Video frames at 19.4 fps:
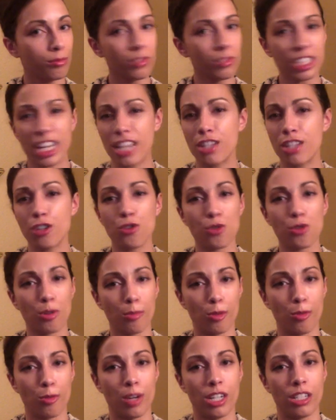in the
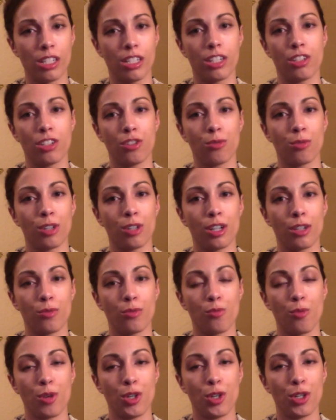normal ways that you would
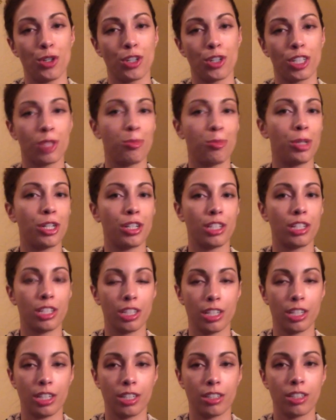when you're
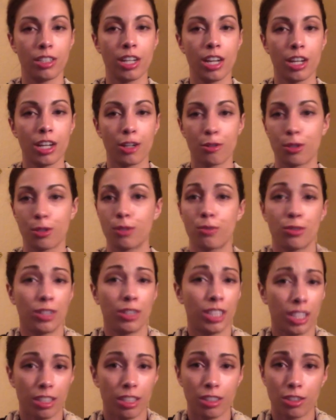experiencing grief for
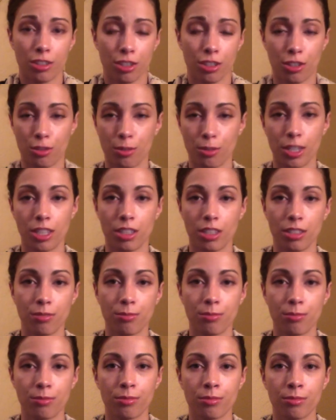any other situation.
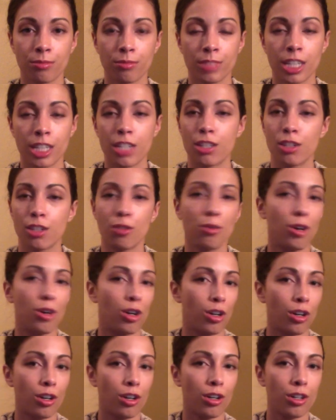So
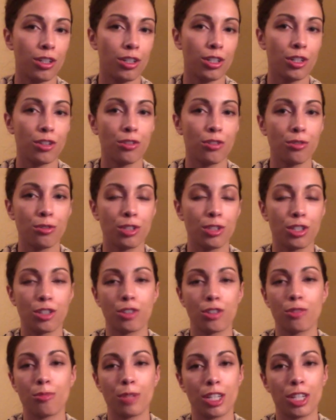are you
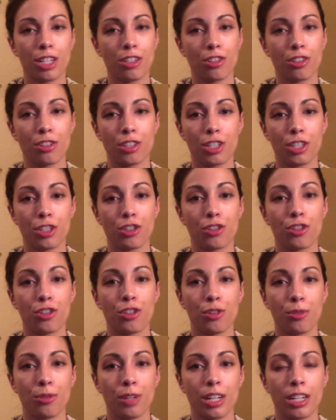still making sure that you're
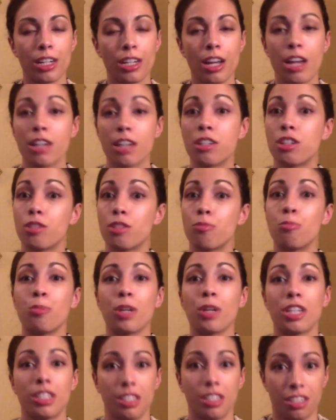doing just
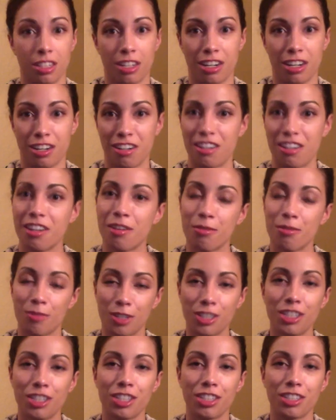basic day-to-day
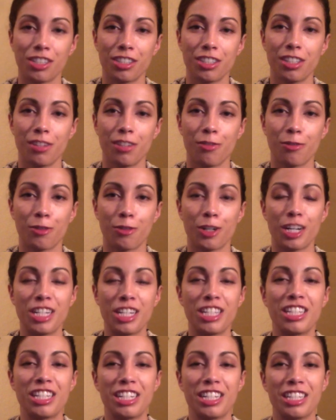functions? For
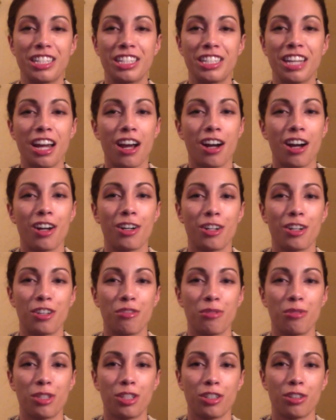instance, are
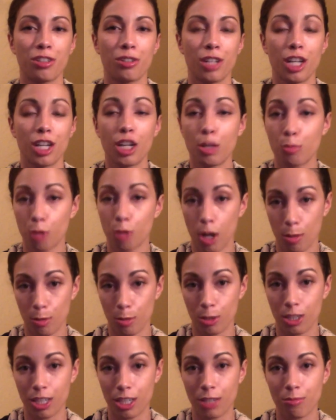you still eating
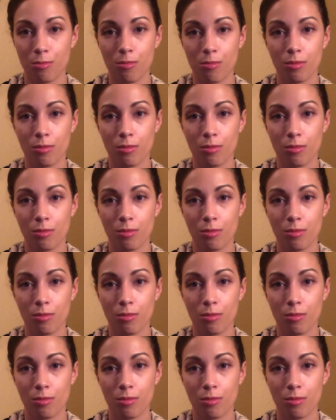properly?